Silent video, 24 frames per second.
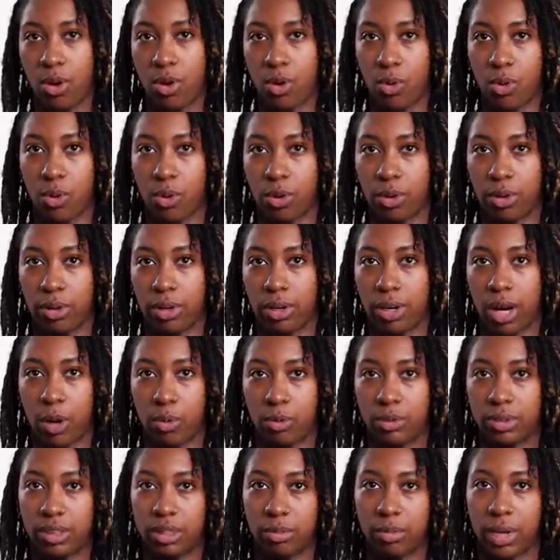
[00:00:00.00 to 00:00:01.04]
Or I
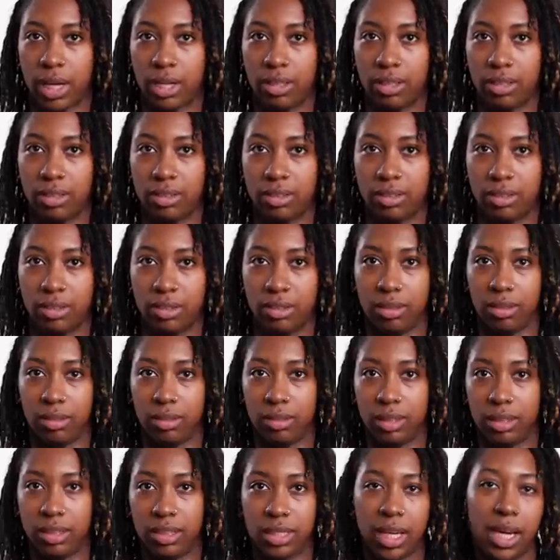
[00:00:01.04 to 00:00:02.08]
want somebody to
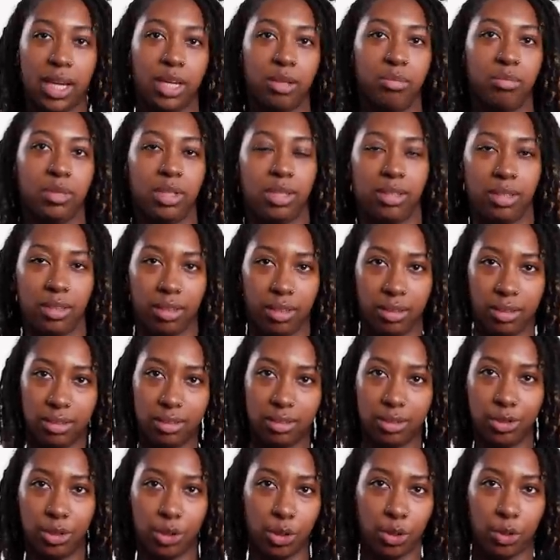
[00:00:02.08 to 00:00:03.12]
take me
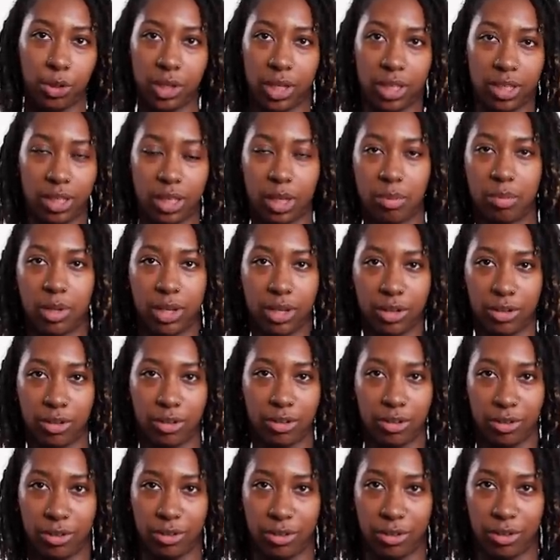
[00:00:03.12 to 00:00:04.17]
to go get that
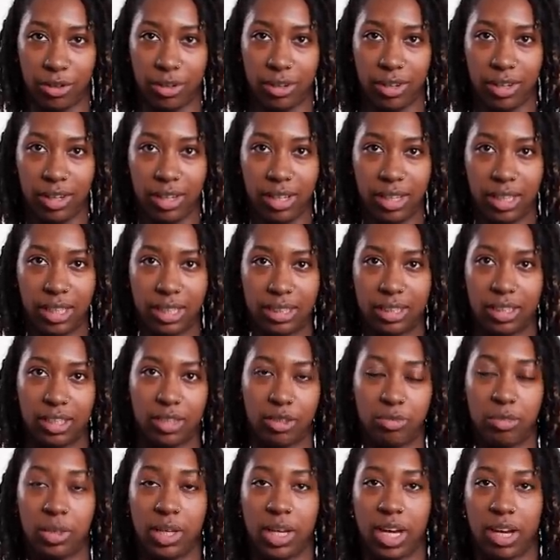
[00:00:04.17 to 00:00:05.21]
pedicure instead
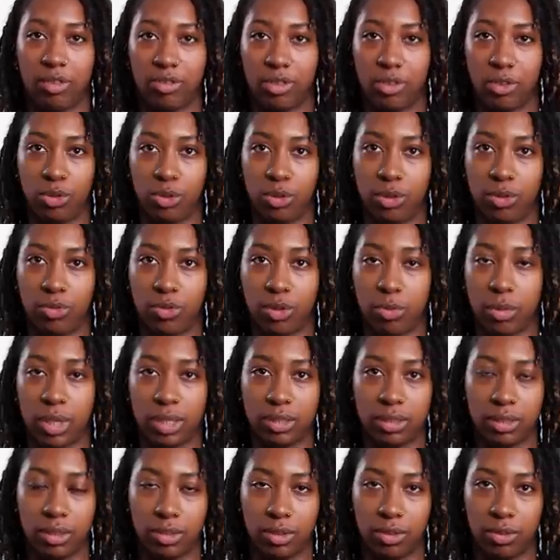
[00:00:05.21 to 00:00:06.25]
of me having to do it for
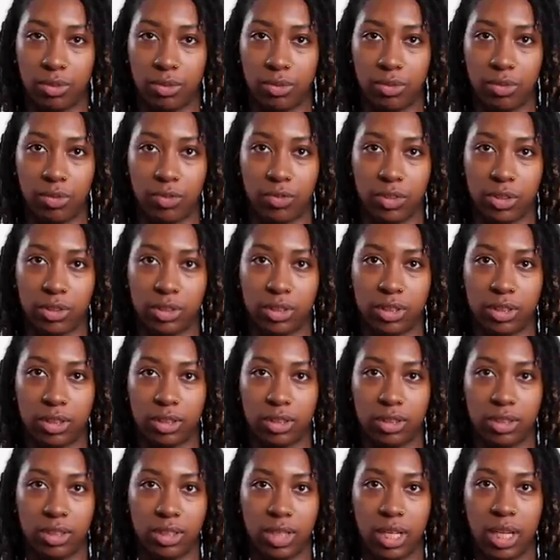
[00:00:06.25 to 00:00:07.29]
myself
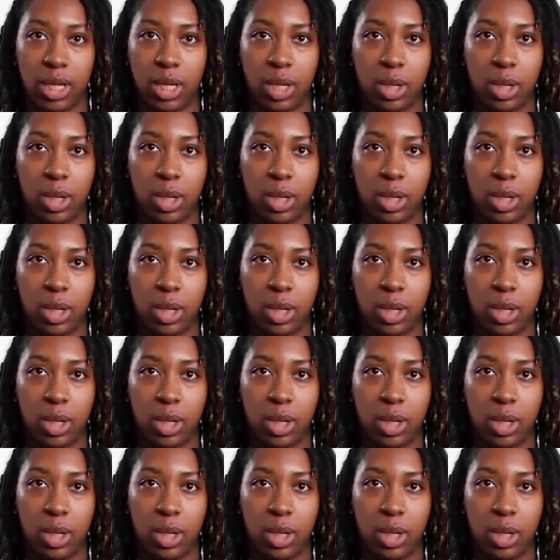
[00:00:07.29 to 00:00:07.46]
versus